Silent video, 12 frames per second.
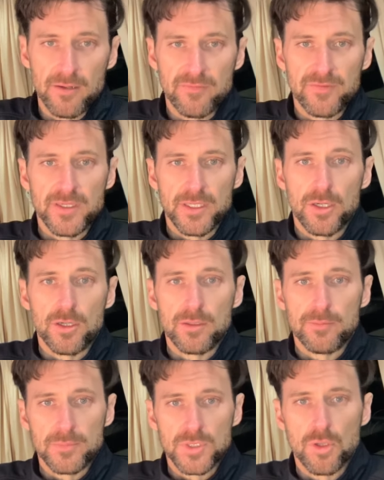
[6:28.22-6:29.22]
a video
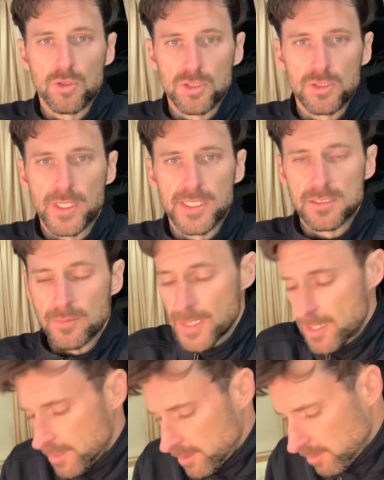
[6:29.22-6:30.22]
and told you guys
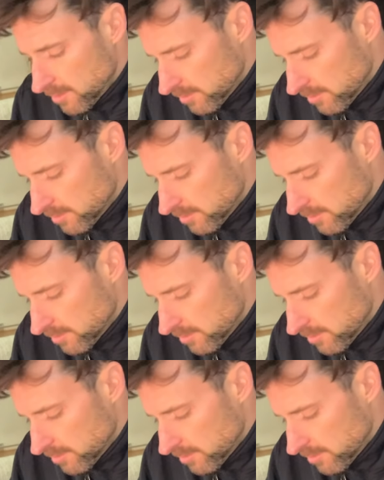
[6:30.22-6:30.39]
about it